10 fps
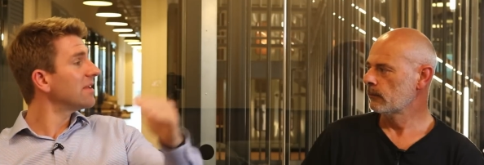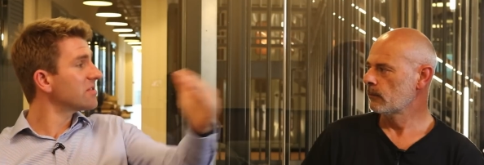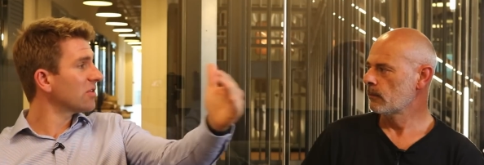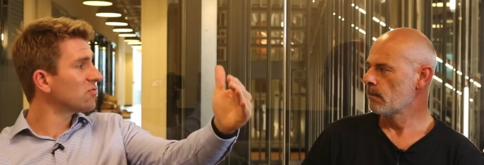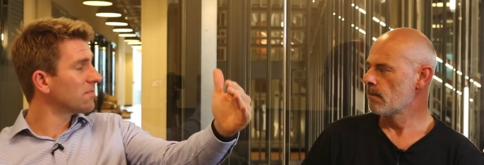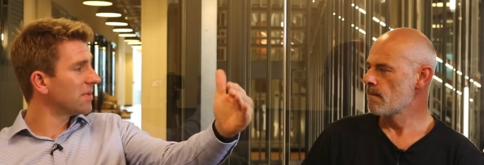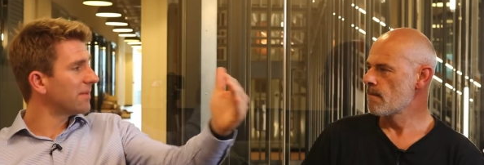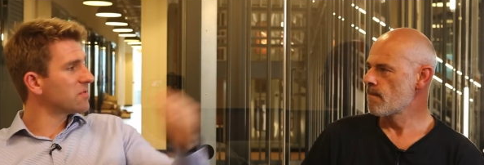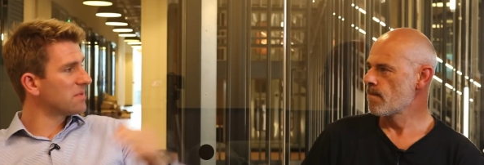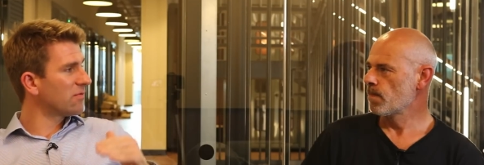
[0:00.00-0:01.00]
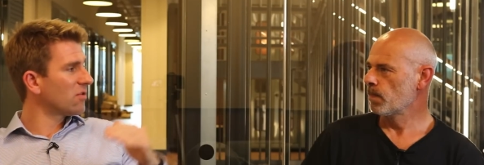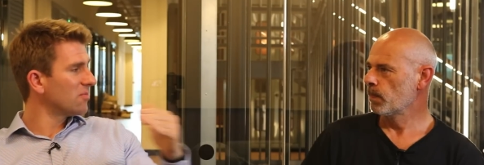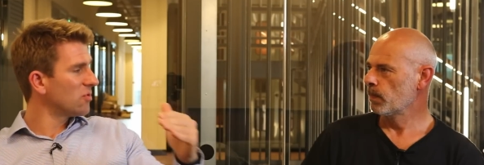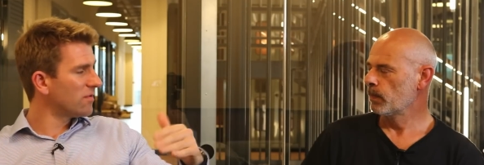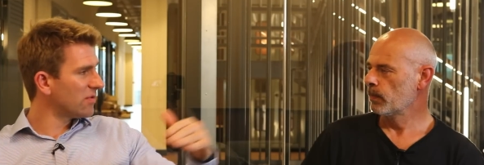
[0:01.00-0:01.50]
Speaker 1: at least hundred pips before
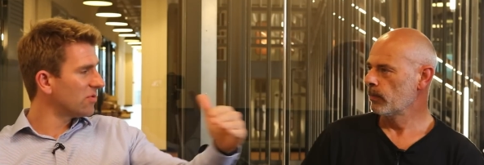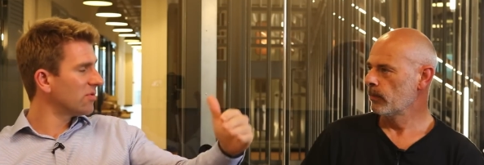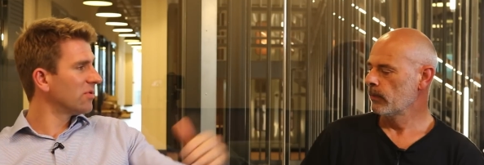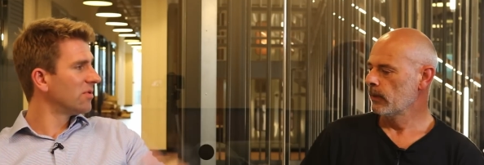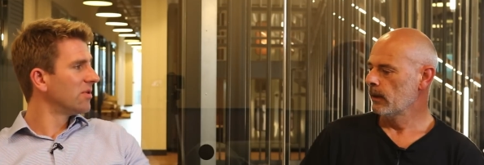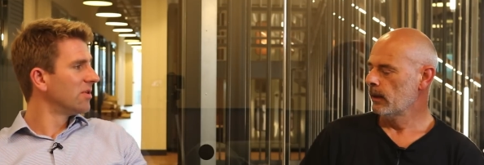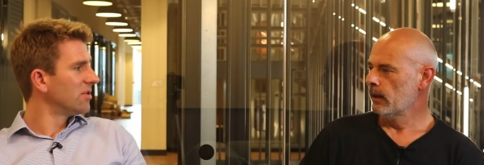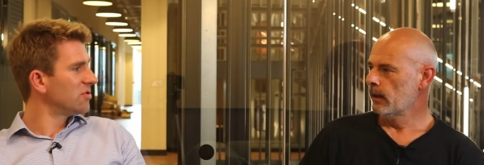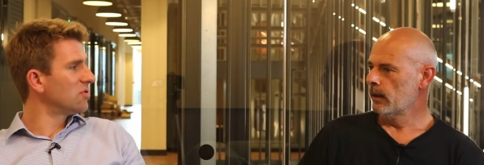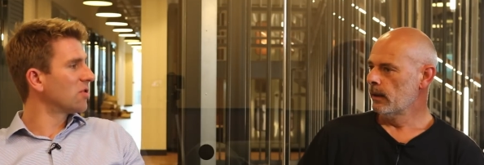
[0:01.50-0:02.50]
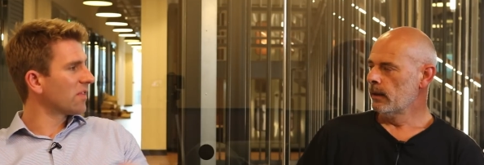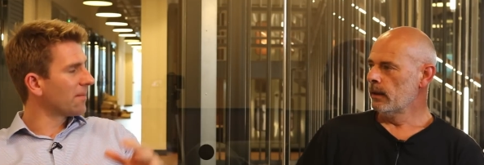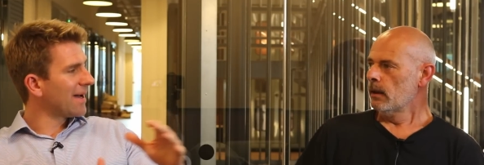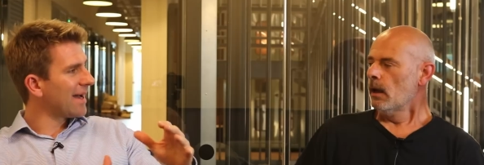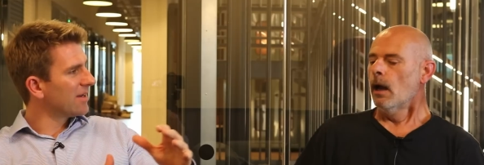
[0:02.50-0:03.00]
I move it, or do you look
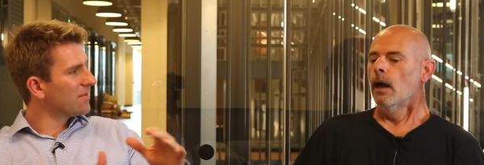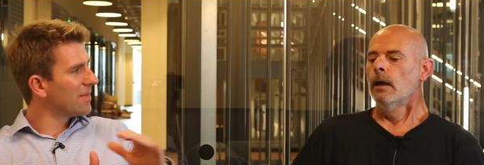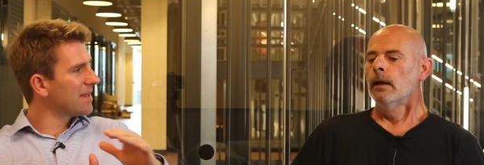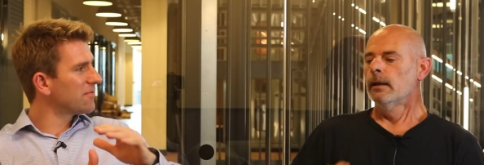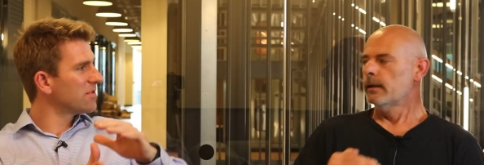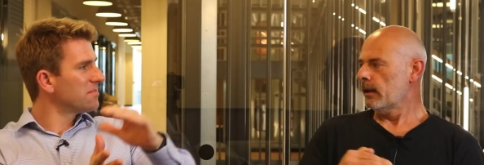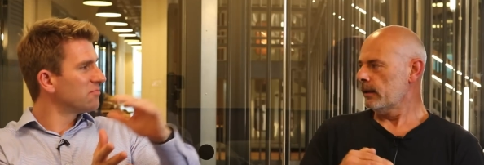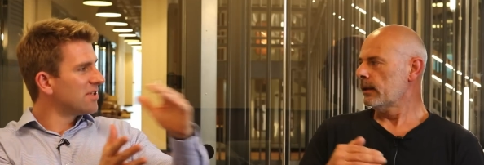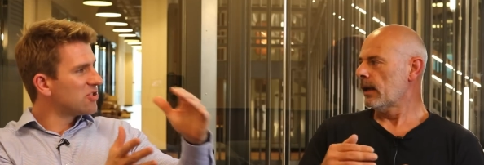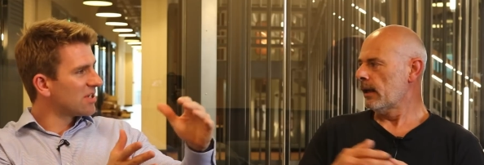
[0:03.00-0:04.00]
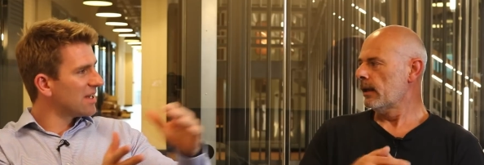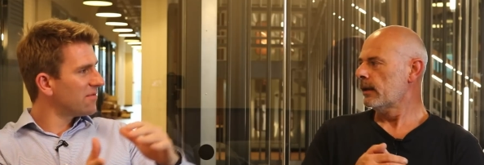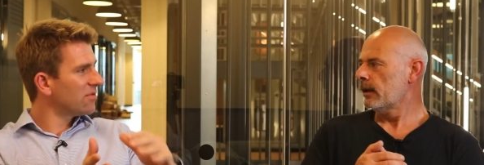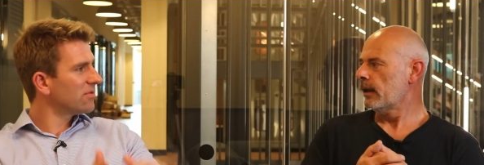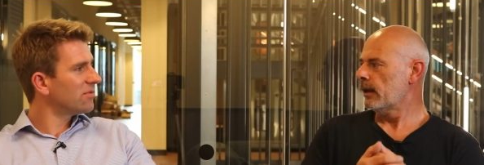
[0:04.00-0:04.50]
at the pattern and make reach yeah, a
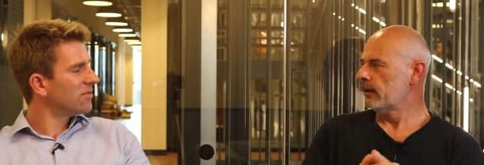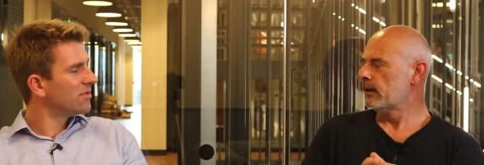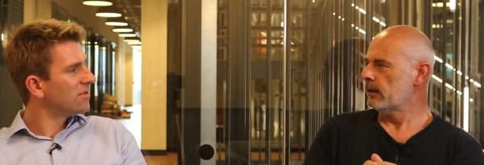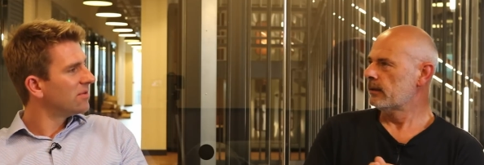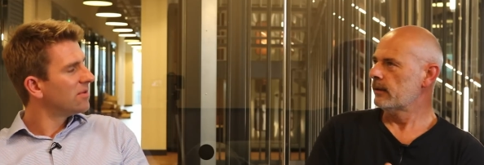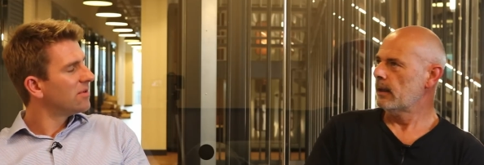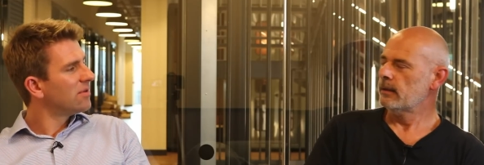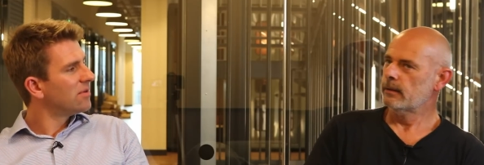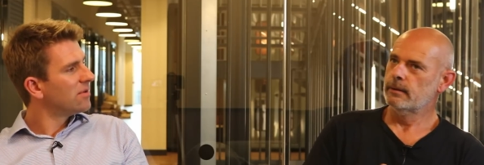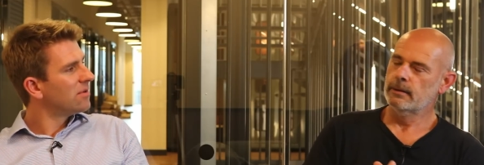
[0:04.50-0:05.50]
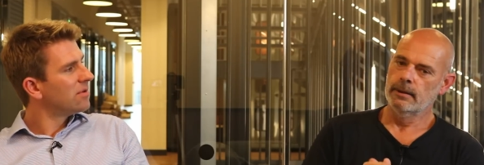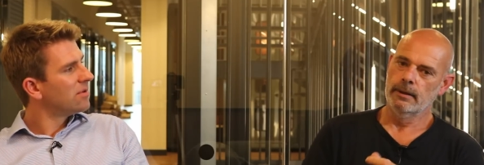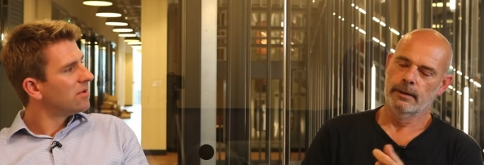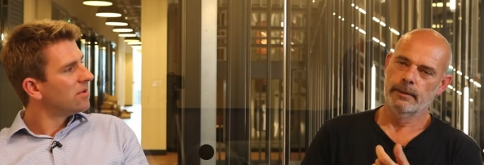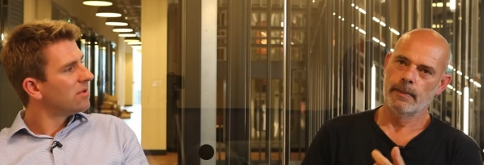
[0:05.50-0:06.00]
level? Or it's
Speaker 2: it's
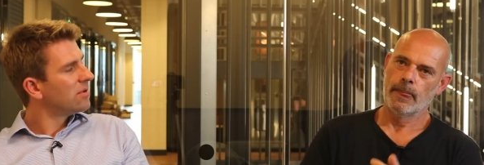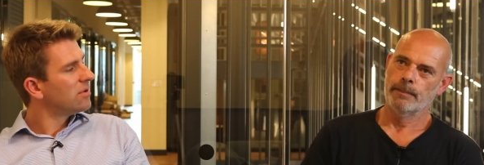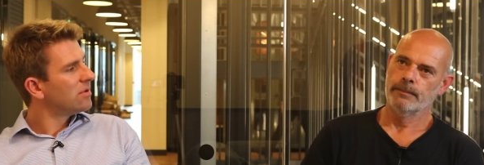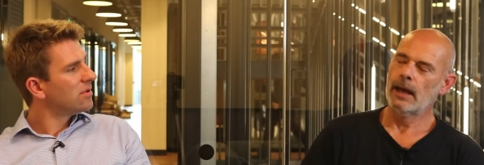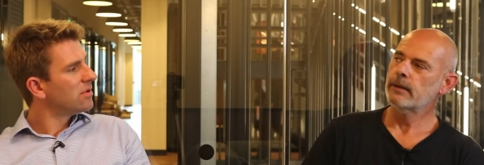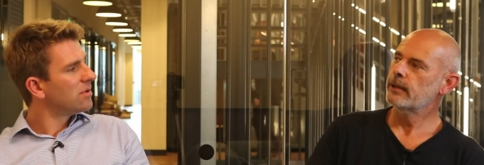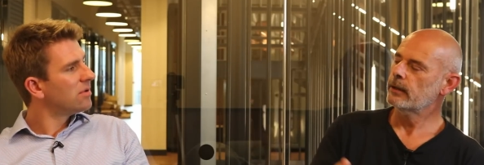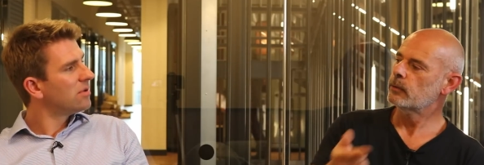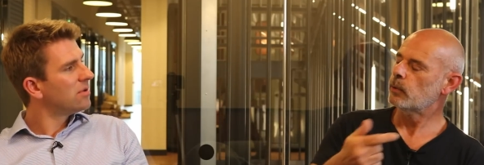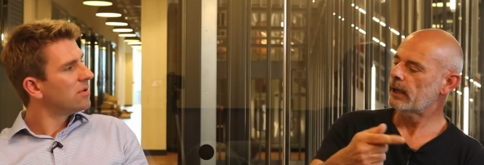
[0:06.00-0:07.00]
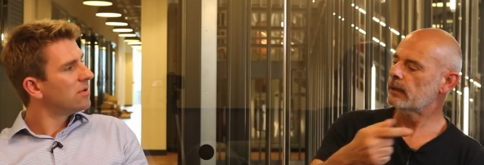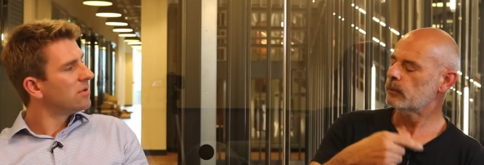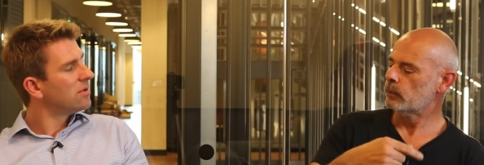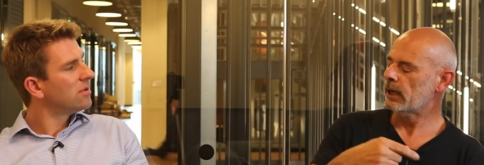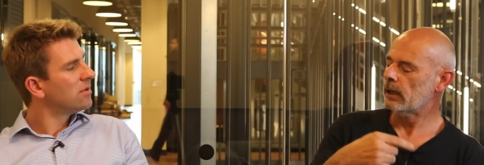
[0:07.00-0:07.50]
it's. I'll tend to what I
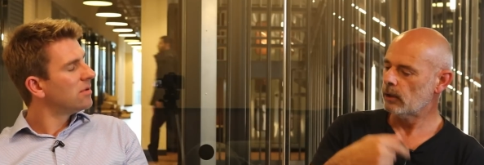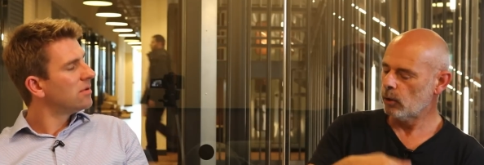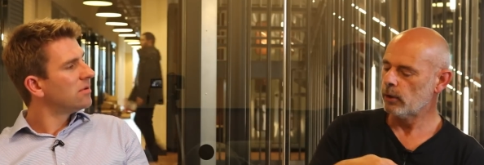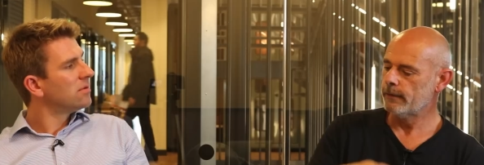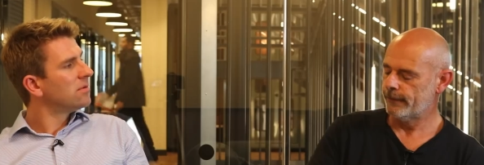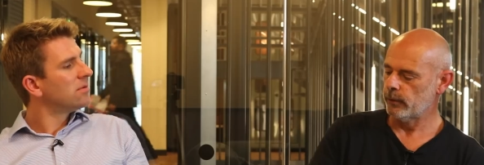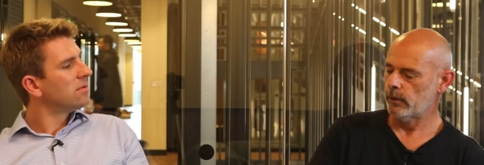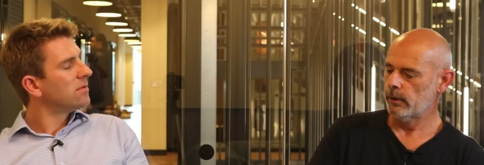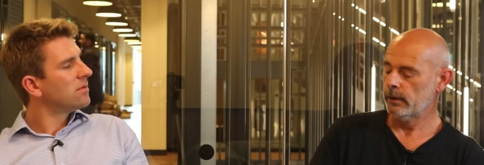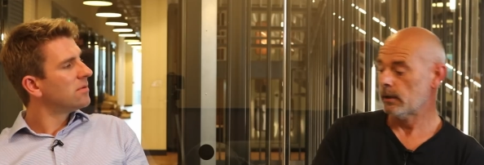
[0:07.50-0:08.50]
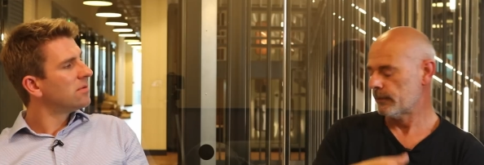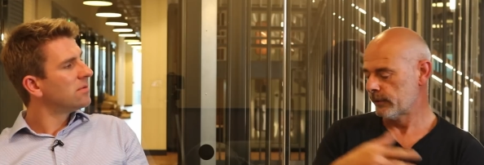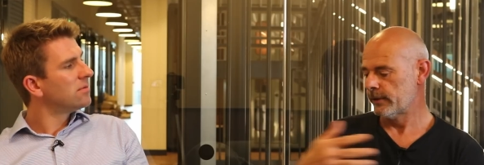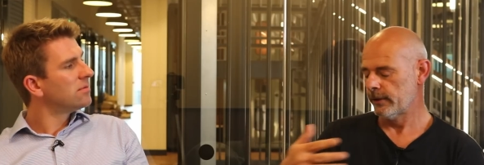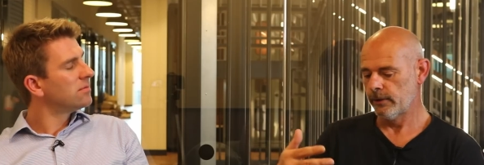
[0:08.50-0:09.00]
what I look for, and
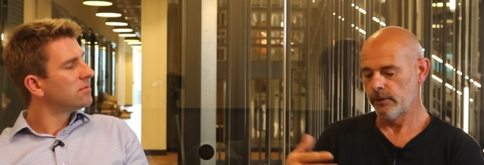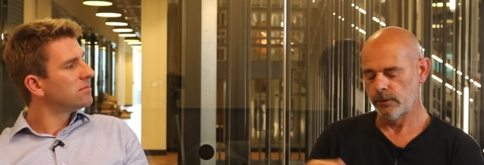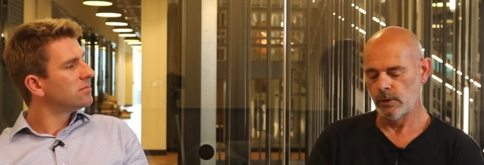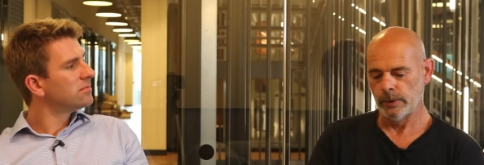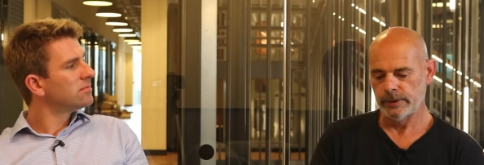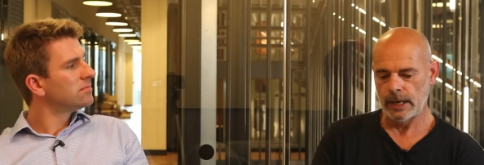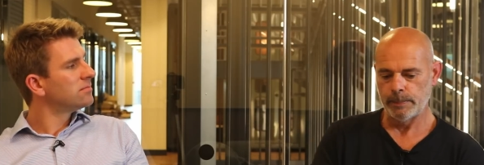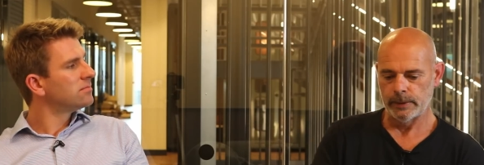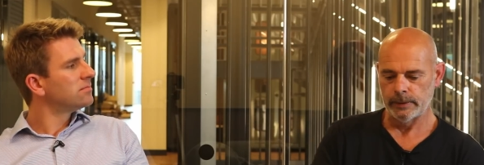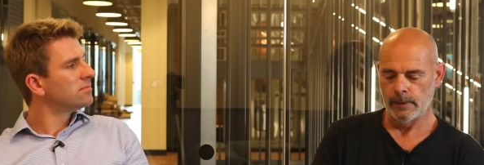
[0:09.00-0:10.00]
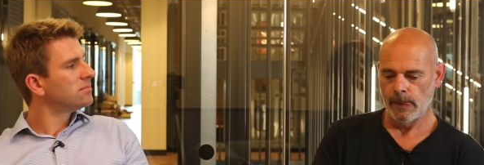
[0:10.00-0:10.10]
obviously this doesn't always happen.